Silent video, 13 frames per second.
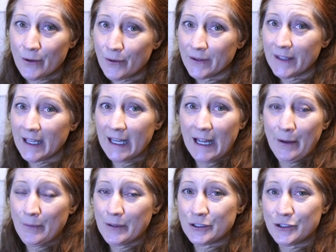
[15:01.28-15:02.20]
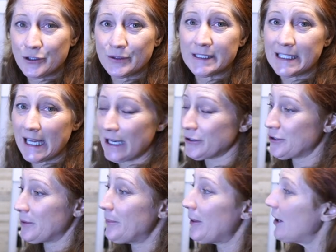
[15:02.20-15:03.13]
the whole thing. I always juice the
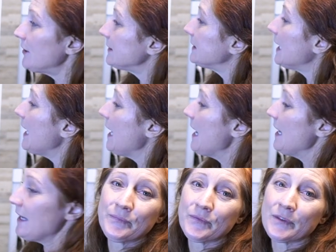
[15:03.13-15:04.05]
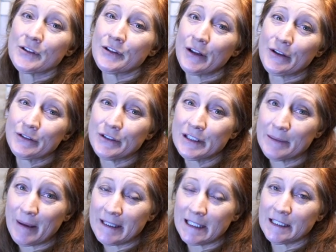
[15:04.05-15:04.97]
extra parts. So those are
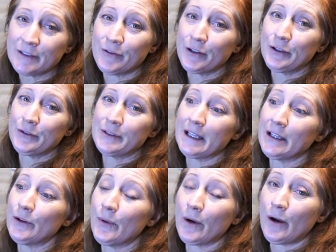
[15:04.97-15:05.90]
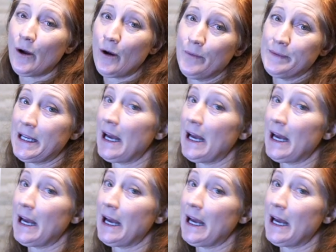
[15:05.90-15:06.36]
some ideas for using your home